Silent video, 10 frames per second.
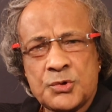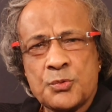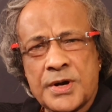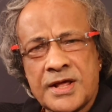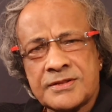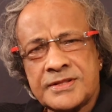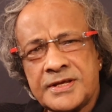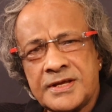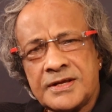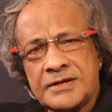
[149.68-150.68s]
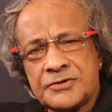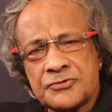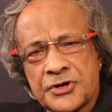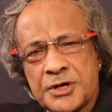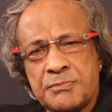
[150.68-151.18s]
What are the
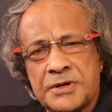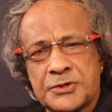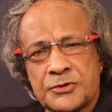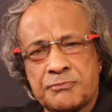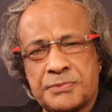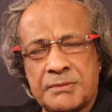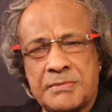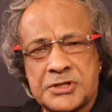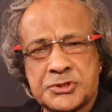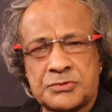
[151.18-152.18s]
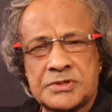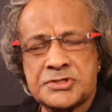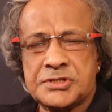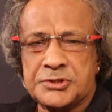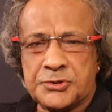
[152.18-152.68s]
treatment of premenstrual
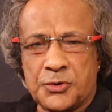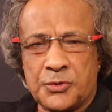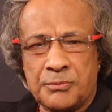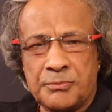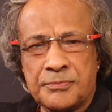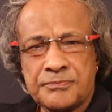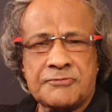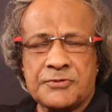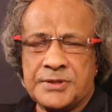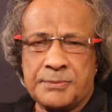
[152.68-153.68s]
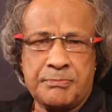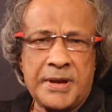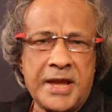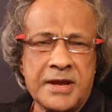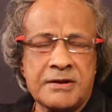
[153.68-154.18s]
syndrome? For the
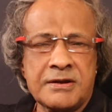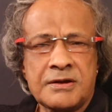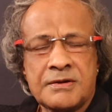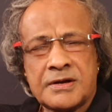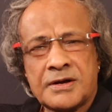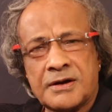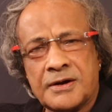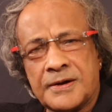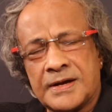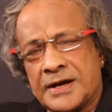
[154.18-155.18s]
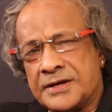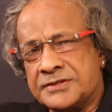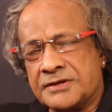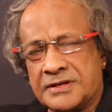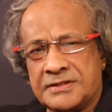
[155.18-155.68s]
pain, uh,
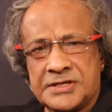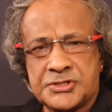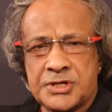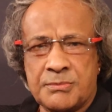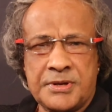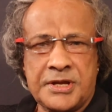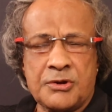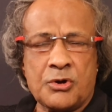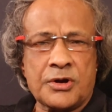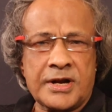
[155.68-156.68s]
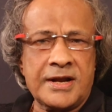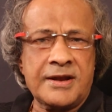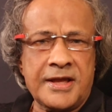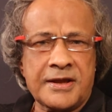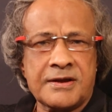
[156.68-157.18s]
either in the tummy or
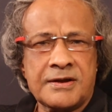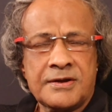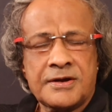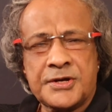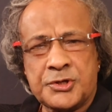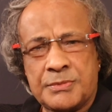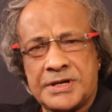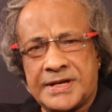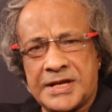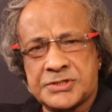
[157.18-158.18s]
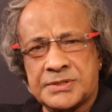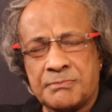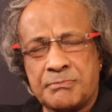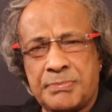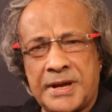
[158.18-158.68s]
headache, uh, you may take
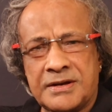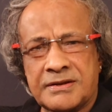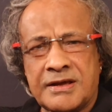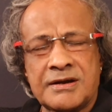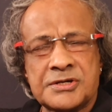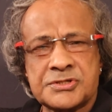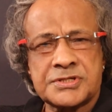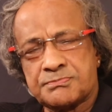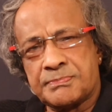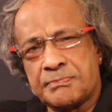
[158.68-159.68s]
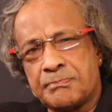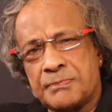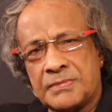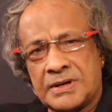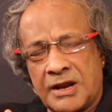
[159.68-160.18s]
some painkillers
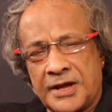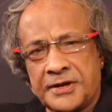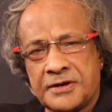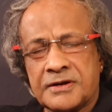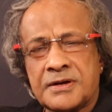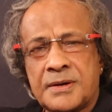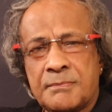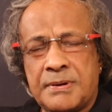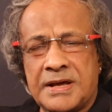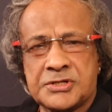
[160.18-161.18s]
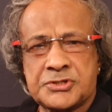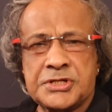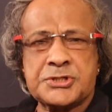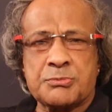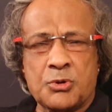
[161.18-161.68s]
like
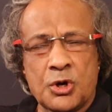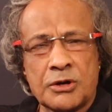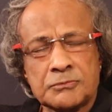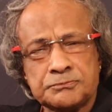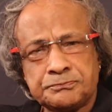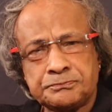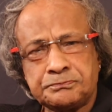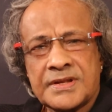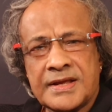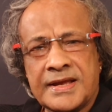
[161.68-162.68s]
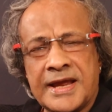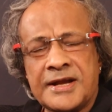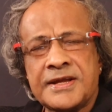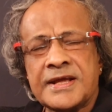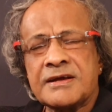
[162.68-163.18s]
paracetamol,
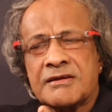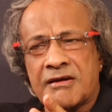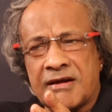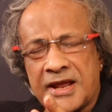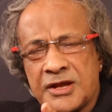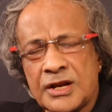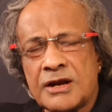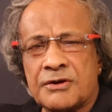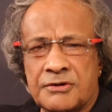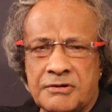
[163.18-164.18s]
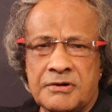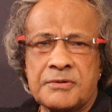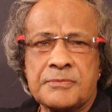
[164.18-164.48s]
getting regular